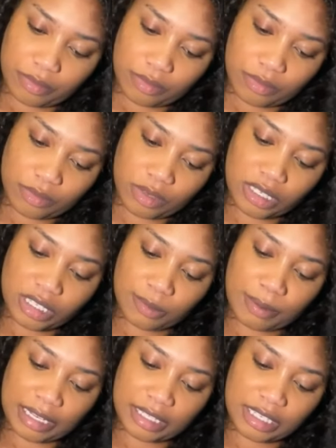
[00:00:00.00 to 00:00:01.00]
What's
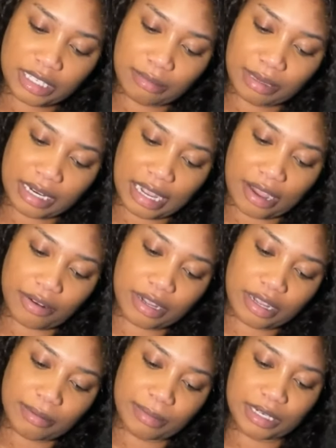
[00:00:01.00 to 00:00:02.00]
expected to be the
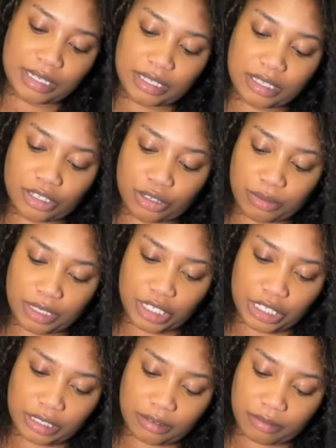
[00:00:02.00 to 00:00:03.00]
outcome in this situation?